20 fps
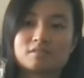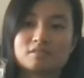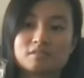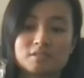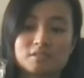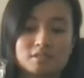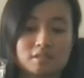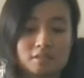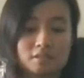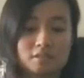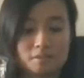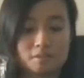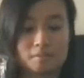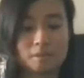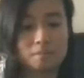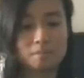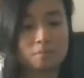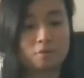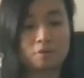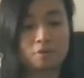Just a little
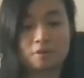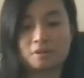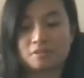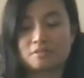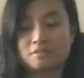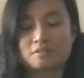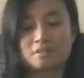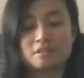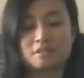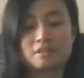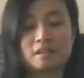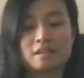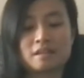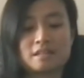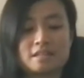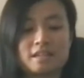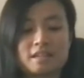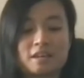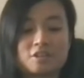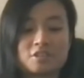bit more. I
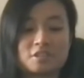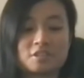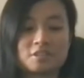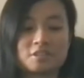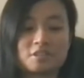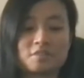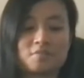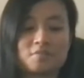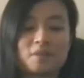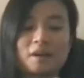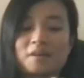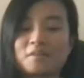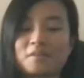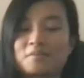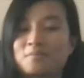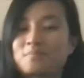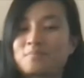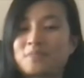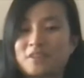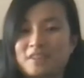need to catch this on
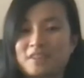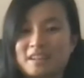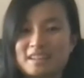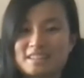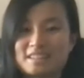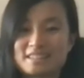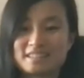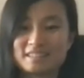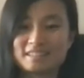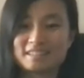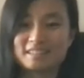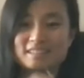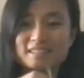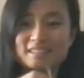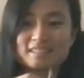fire very nicely.